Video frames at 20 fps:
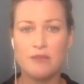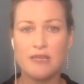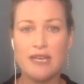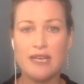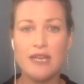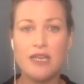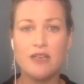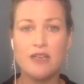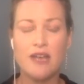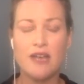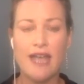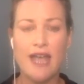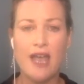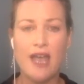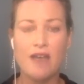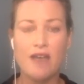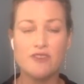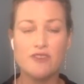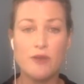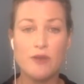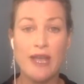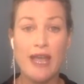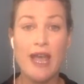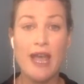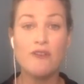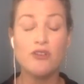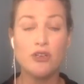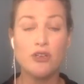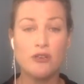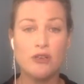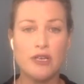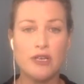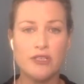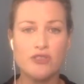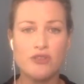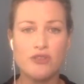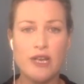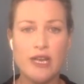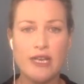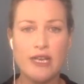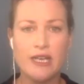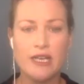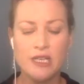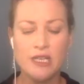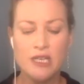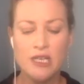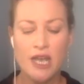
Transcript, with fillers: Lang, and I have is we have an online training,